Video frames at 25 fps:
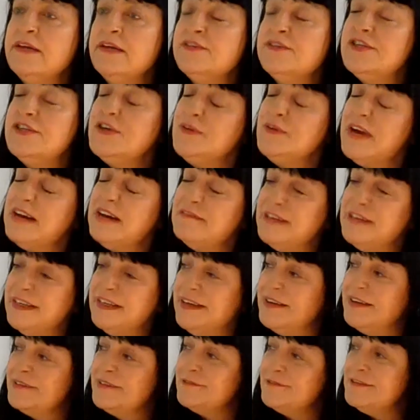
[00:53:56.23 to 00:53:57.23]
Do you have
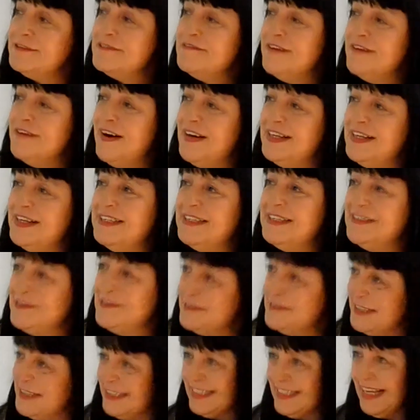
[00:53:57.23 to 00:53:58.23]
any other advice,
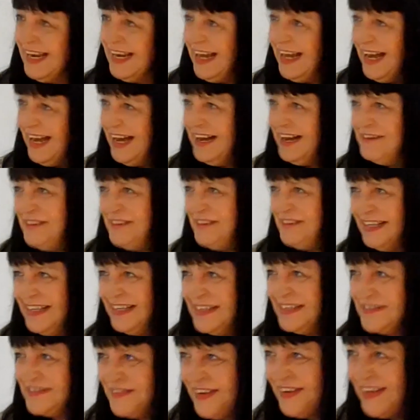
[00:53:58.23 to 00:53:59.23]
or does Claire have
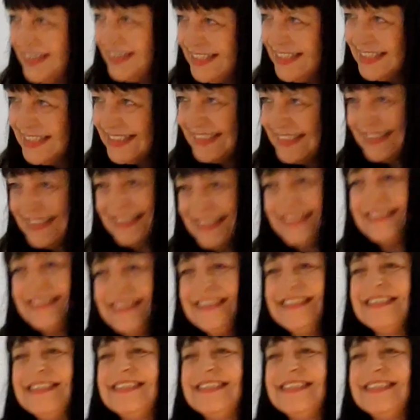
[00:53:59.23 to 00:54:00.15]
any advice?